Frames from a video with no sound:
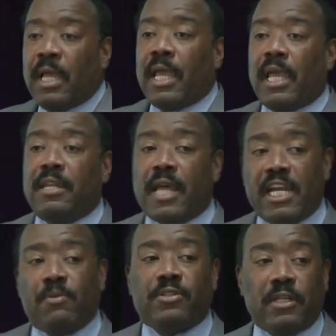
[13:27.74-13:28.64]
and
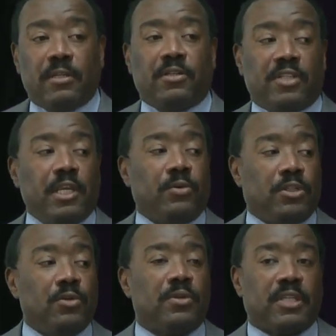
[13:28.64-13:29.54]
90% of the
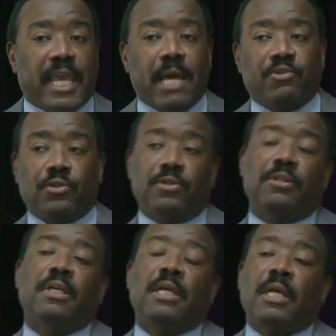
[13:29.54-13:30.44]
CO2 is captured
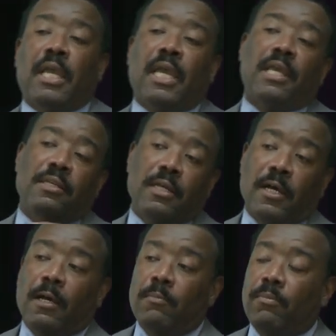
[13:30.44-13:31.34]
and,
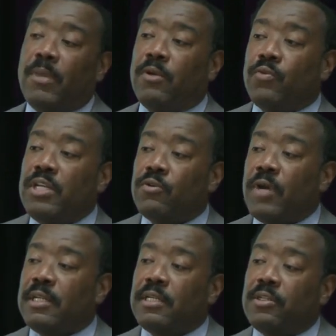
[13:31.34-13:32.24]
um, and
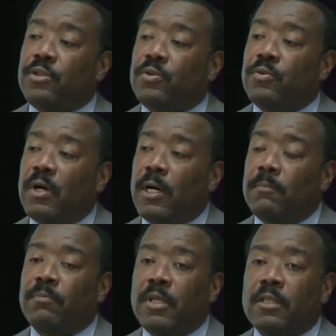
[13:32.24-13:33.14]
redirected to
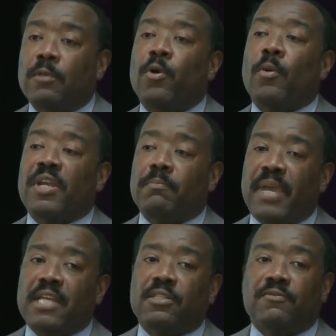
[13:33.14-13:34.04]
um, the Permian
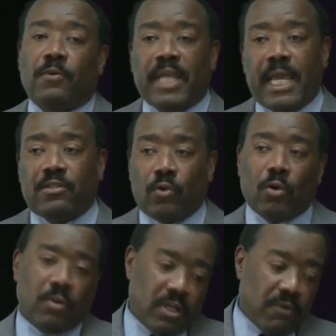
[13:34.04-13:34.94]
Basin for enhanced
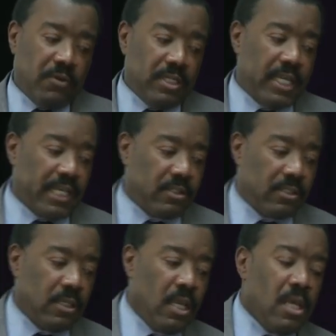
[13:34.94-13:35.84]
oil recovery in
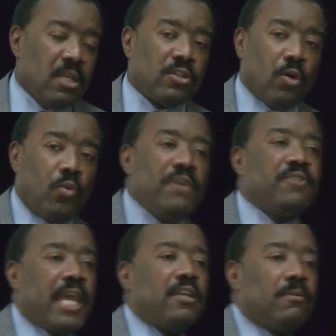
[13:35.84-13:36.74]
Texas. So we've
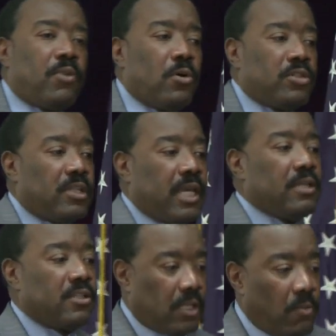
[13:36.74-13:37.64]
taken an approach that
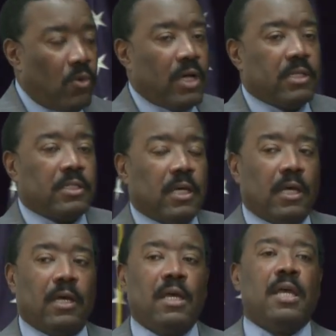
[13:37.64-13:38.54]
is somewhat
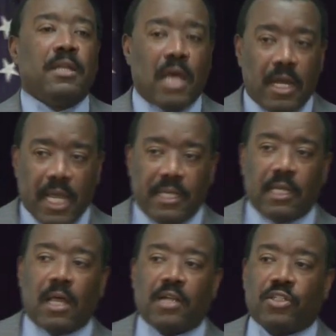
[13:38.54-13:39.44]
uh,
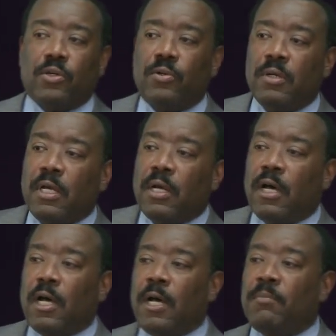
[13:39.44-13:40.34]
non-ideological,
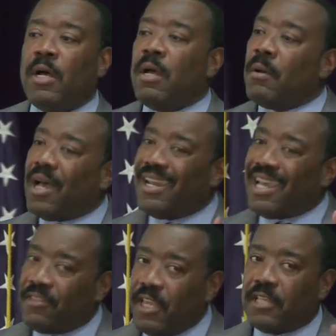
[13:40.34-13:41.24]
um, and
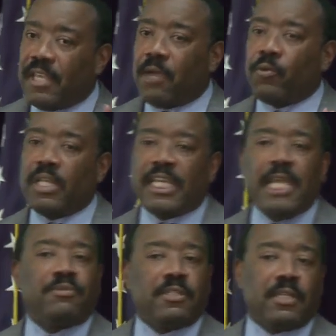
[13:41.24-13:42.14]
I think that really
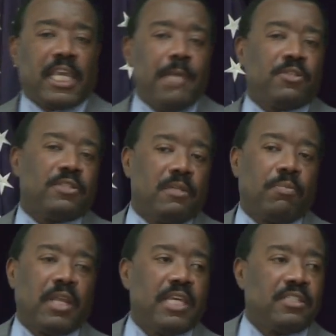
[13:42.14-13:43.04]
keeps us, keeps us in a
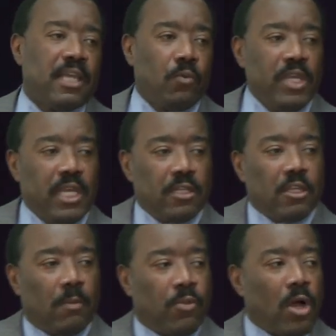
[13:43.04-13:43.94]
place that we get
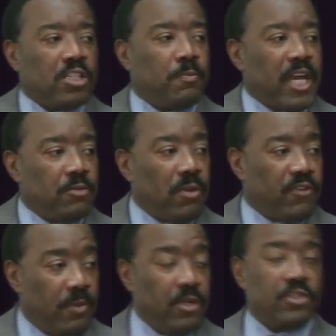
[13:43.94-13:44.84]
a broad spectrum of
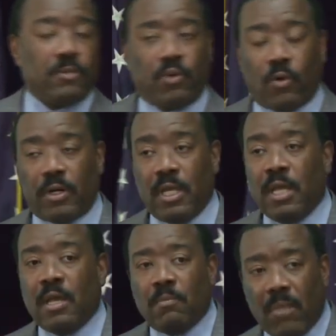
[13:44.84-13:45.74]
community support.
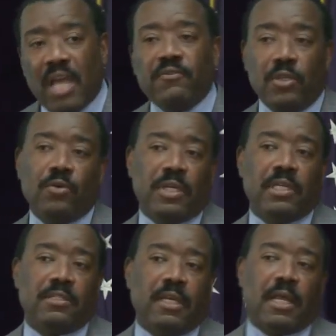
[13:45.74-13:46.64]
My view
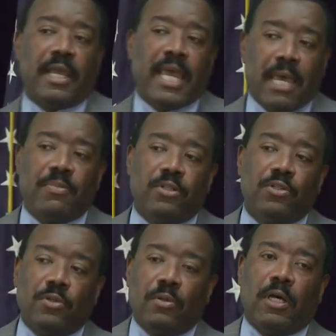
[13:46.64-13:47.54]
is that I happen
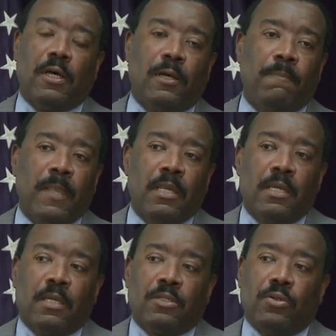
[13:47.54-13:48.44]
to, uh,
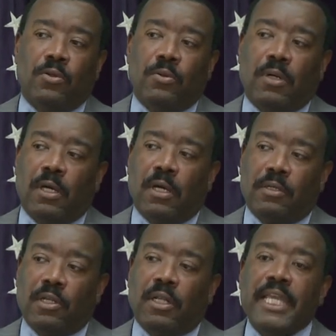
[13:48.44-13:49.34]
to, uh,
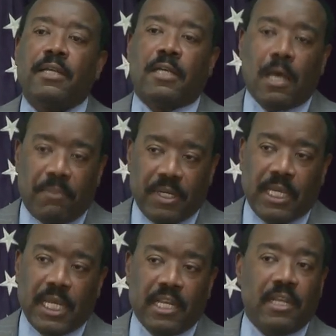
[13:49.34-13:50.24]
to lead a
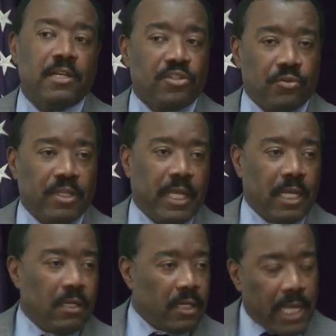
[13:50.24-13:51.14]
company in an industry
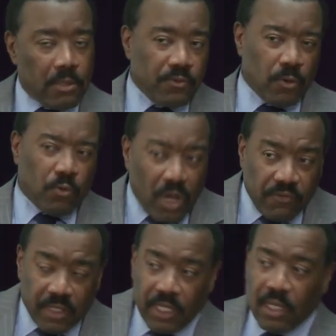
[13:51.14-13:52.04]
that accounts for
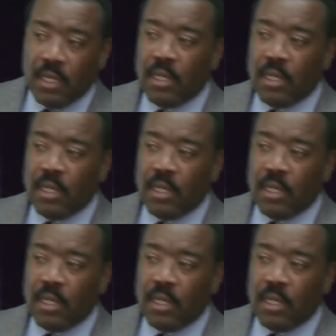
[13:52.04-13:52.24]
roughly